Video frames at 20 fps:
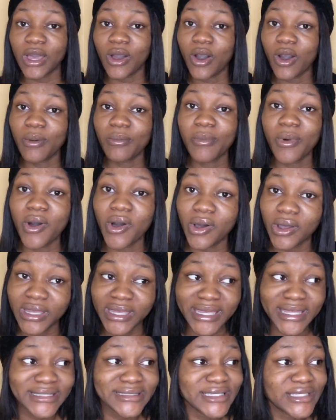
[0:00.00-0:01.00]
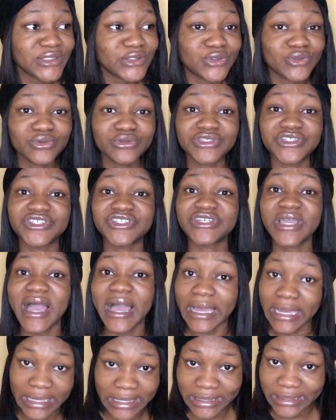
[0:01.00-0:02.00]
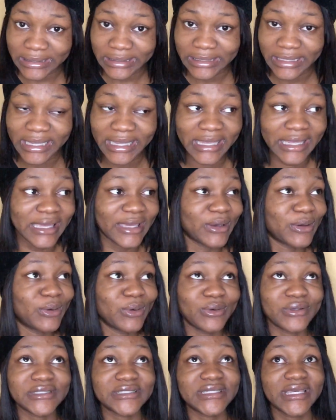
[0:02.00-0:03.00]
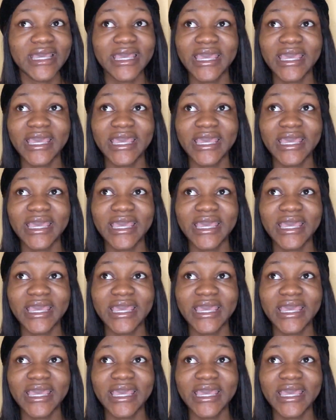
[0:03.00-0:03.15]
Omo, it didn't do jack. Hey, God.